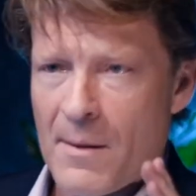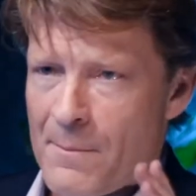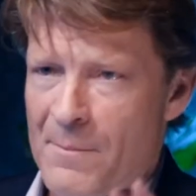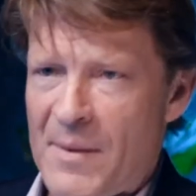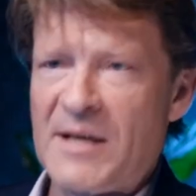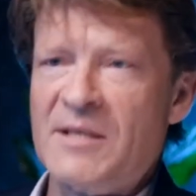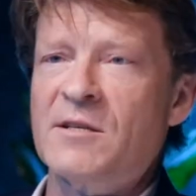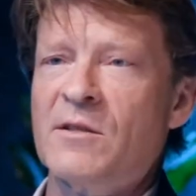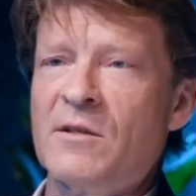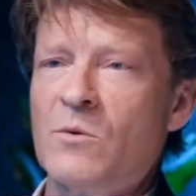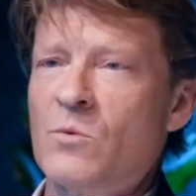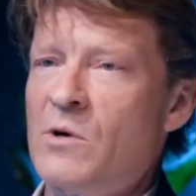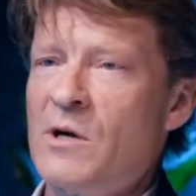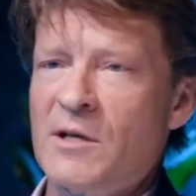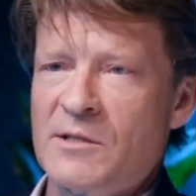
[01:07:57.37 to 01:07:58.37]
better, that
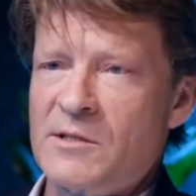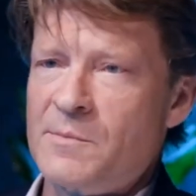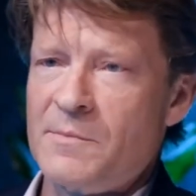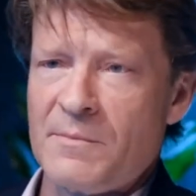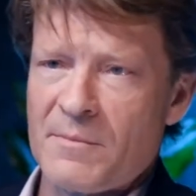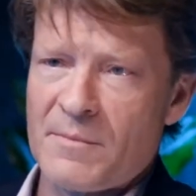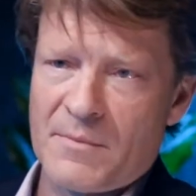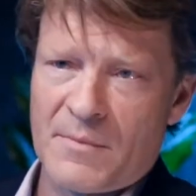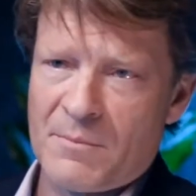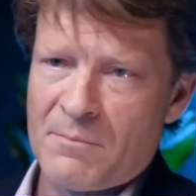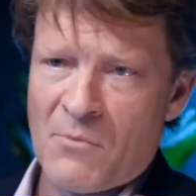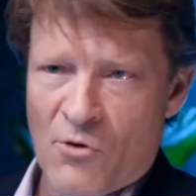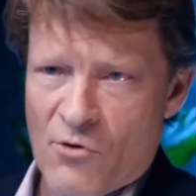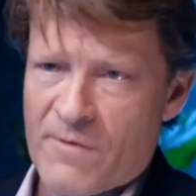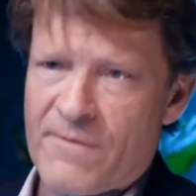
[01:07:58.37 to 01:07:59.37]
works
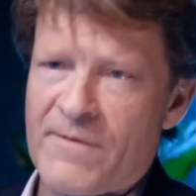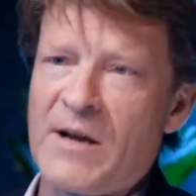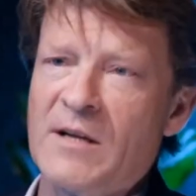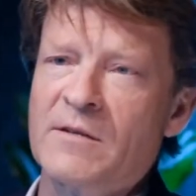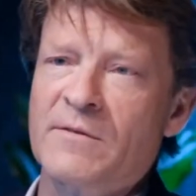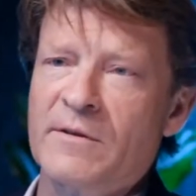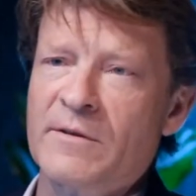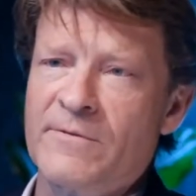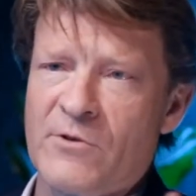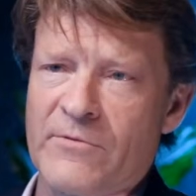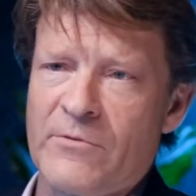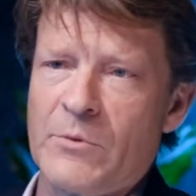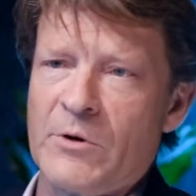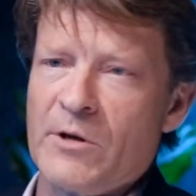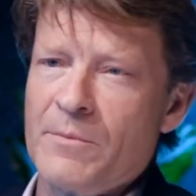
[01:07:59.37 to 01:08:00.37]
more effectively for
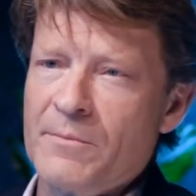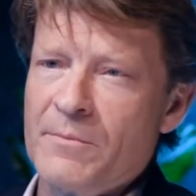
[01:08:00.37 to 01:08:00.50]
everybody.